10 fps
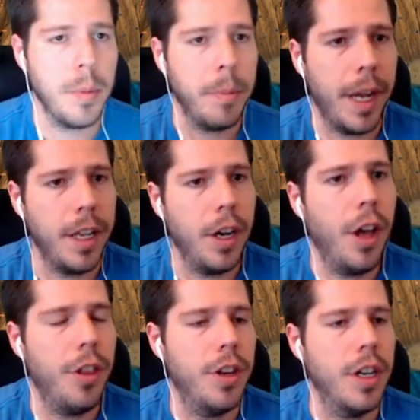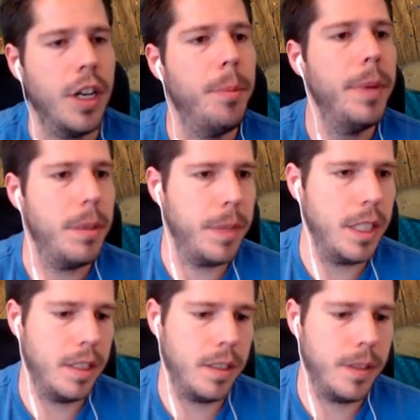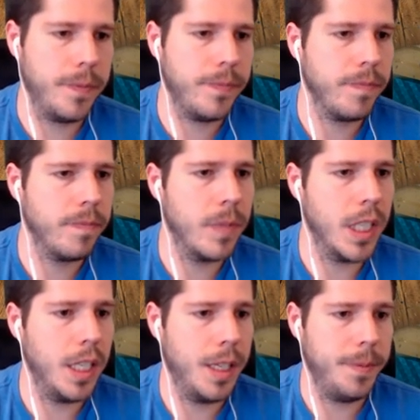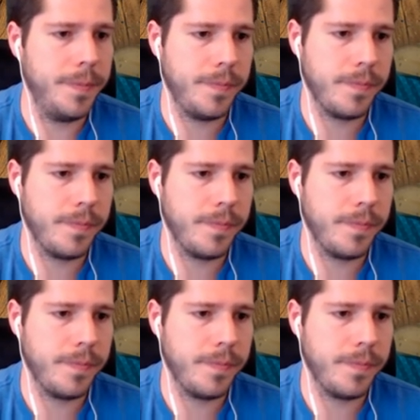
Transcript: my other commitments. Yeah.